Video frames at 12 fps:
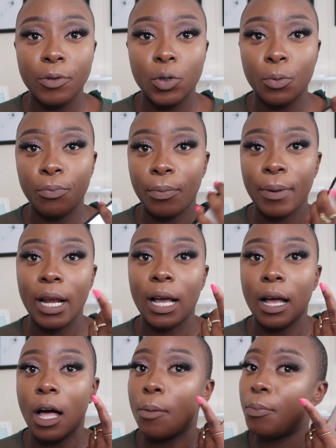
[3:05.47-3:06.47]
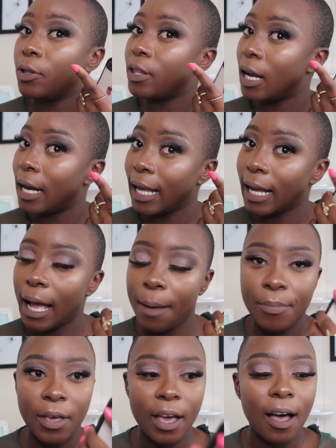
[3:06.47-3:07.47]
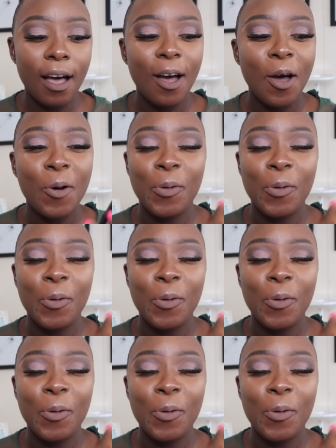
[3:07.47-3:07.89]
to Mpumalanga. I'll put the link up here.